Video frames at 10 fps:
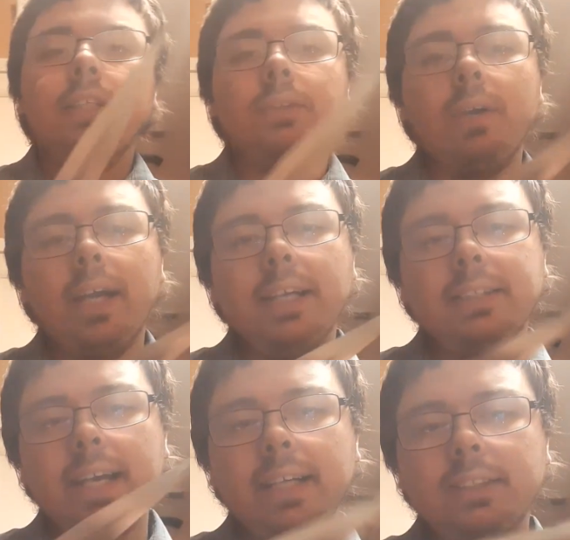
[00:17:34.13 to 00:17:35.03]
So I
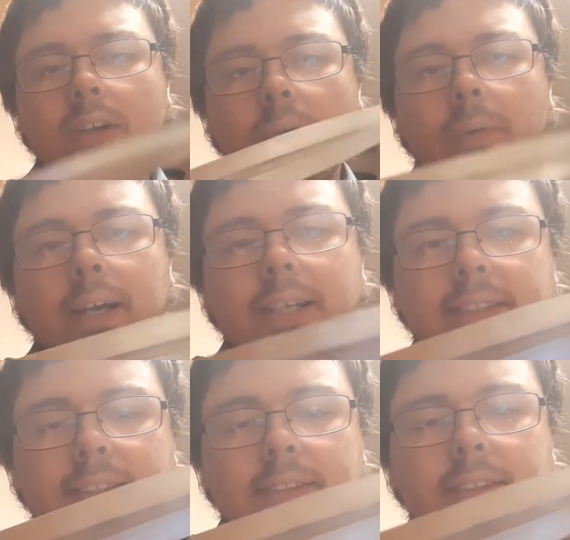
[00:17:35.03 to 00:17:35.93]
guess, as
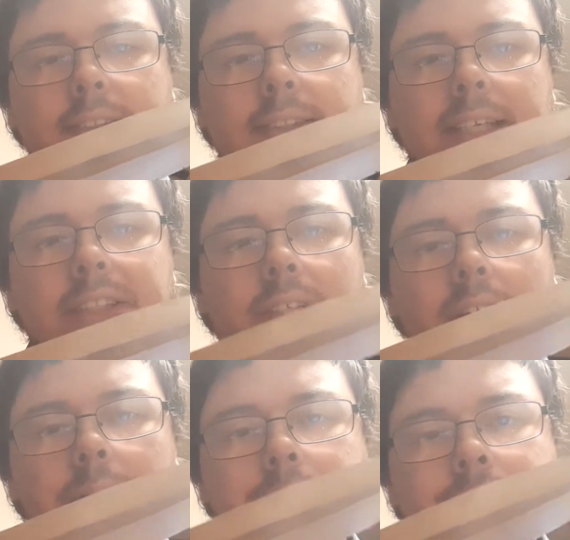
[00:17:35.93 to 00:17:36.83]
always, stay sharp.